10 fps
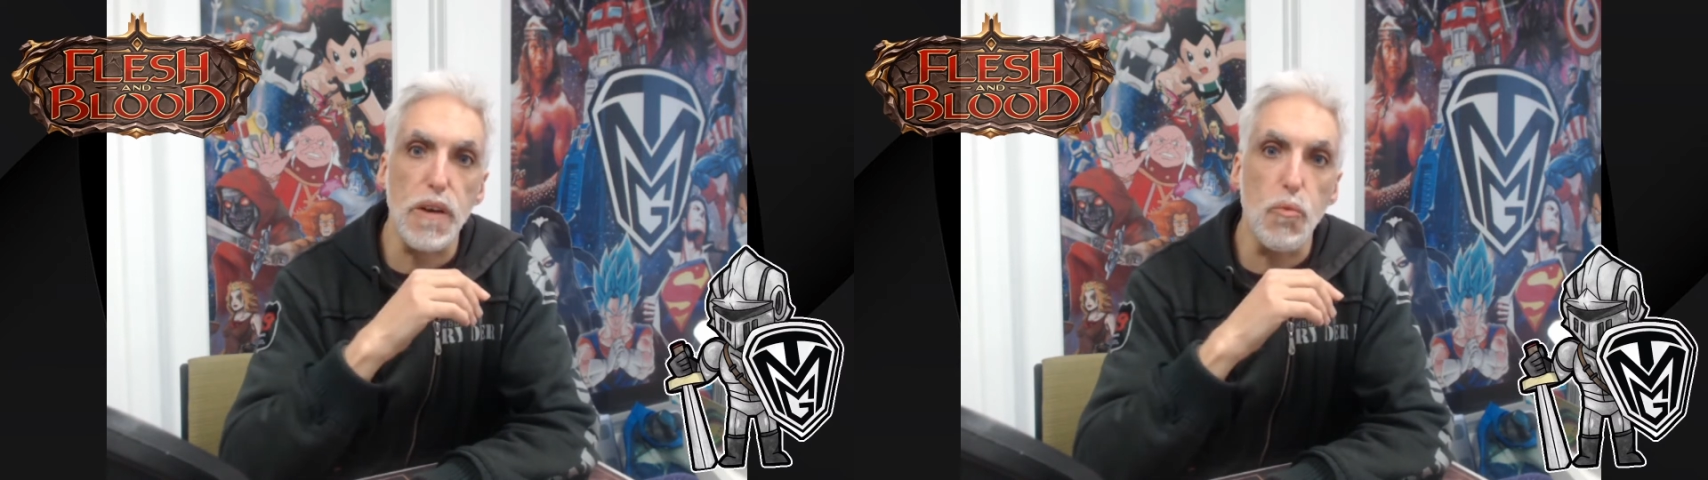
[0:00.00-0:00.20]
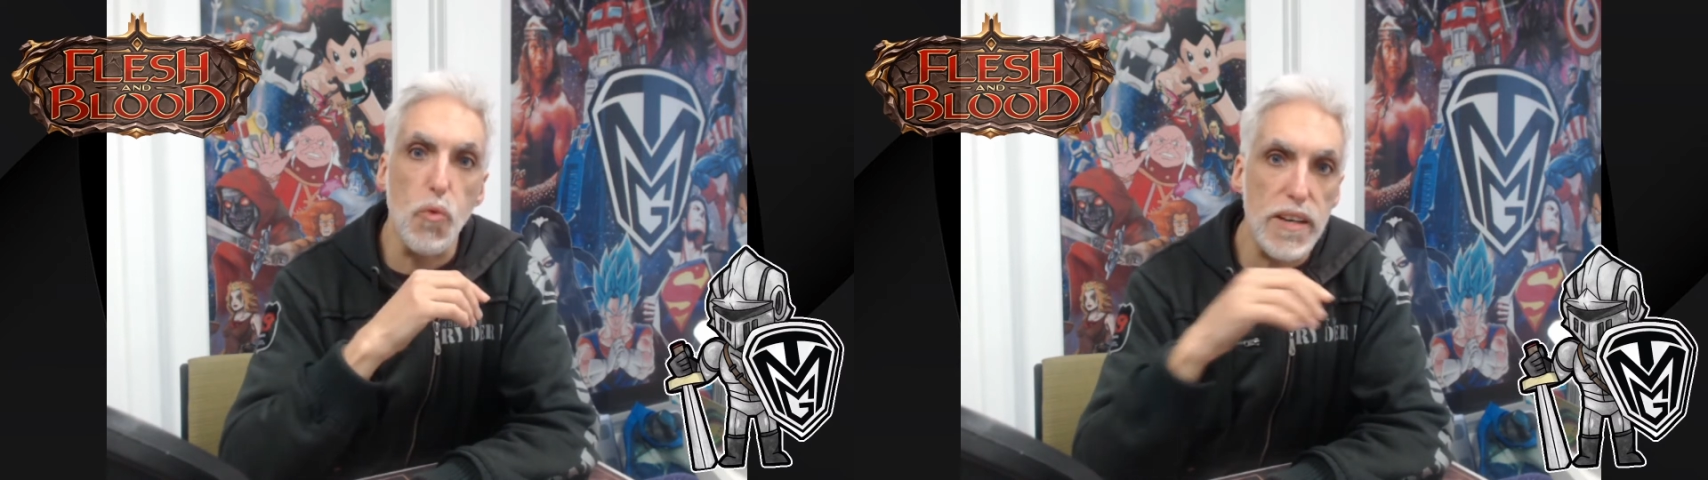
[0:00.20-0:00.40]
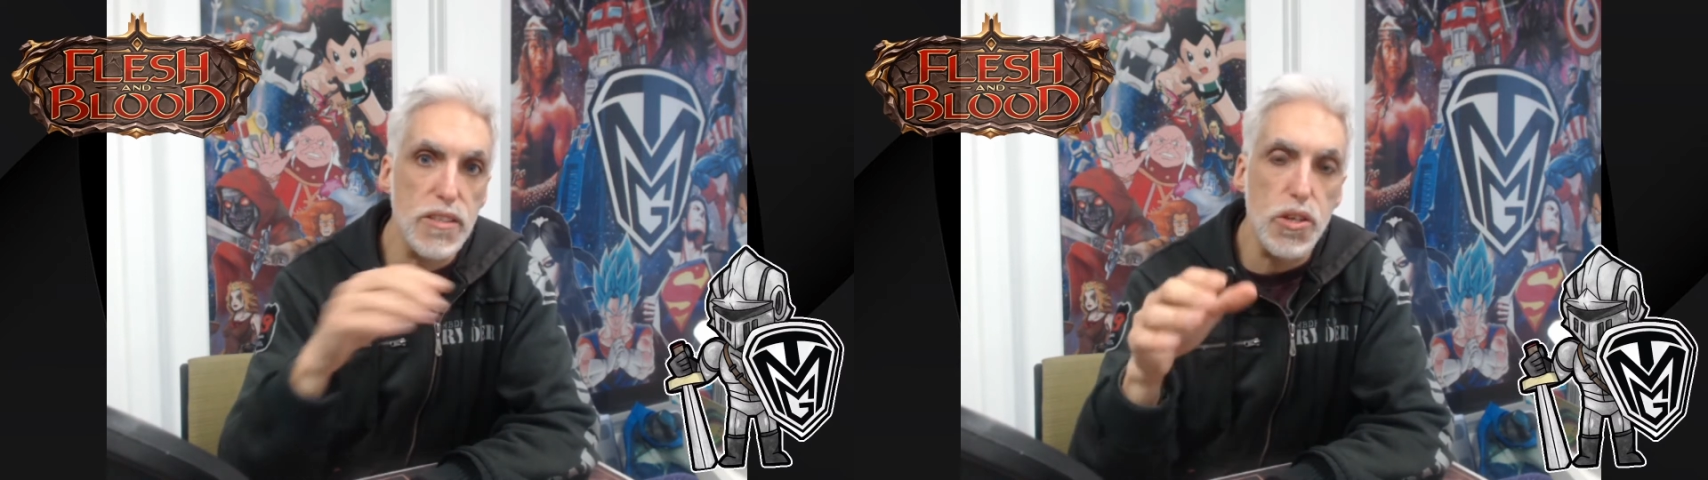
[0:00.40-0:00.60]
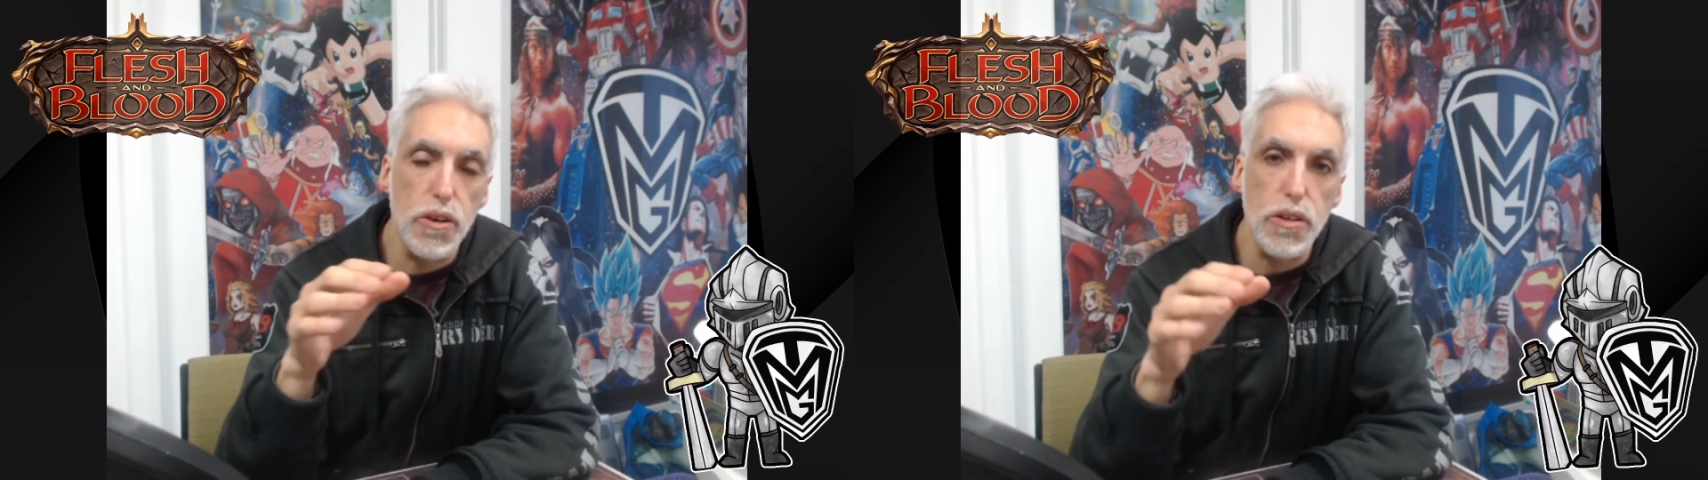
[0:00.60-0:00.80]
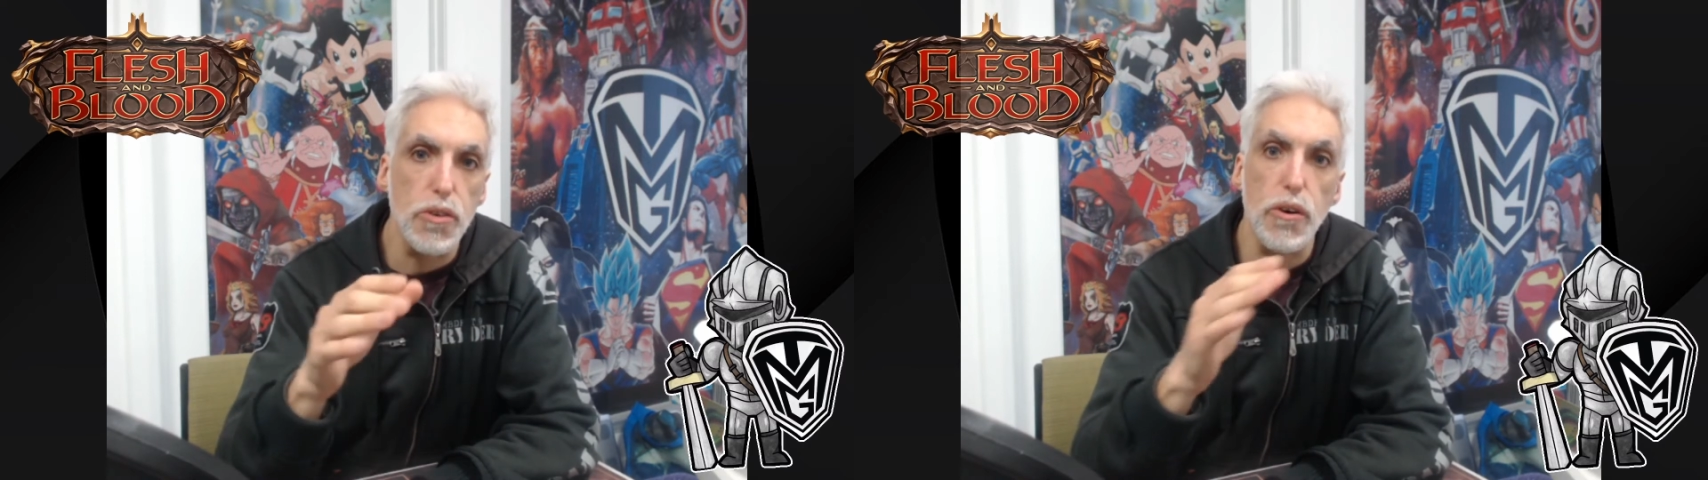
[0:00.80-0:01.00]
in one
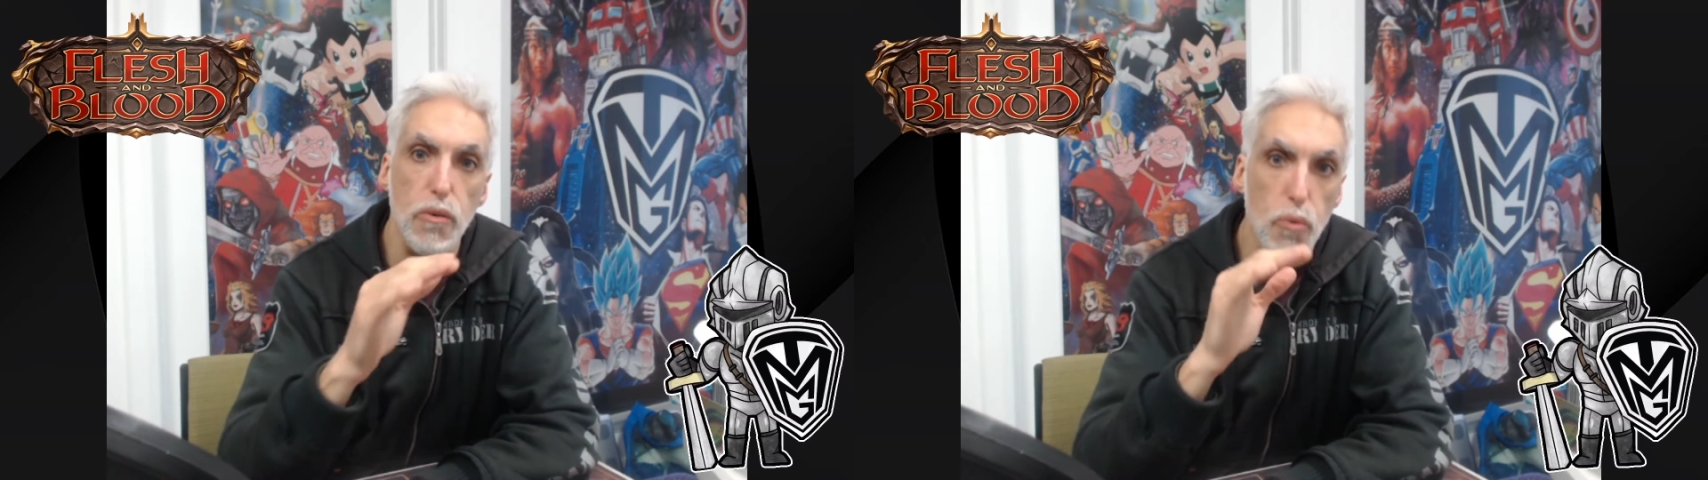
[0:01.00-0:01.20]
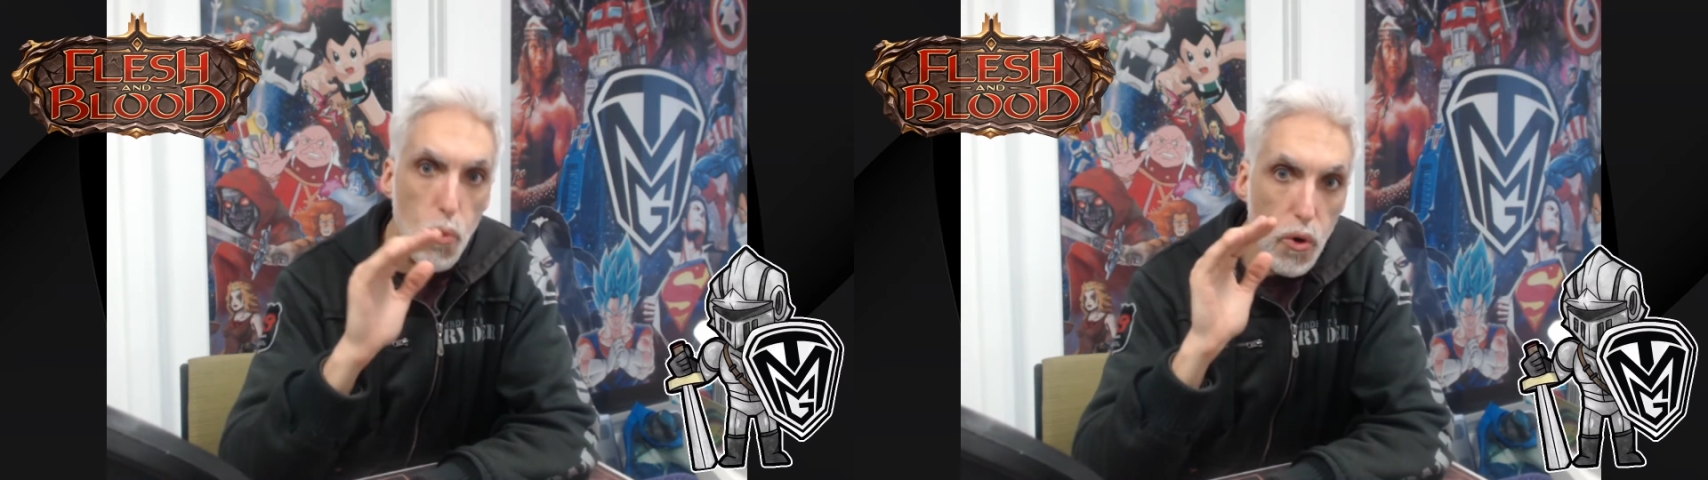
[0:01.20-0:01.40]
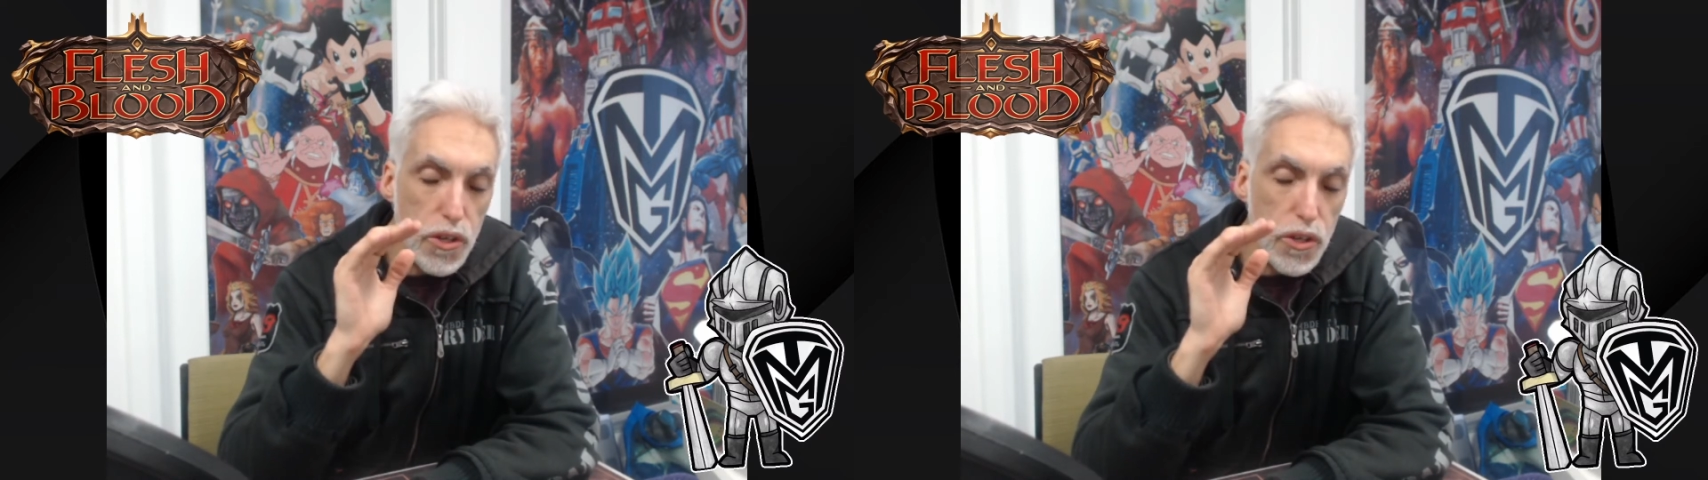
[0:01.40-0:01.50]
turn, you're a,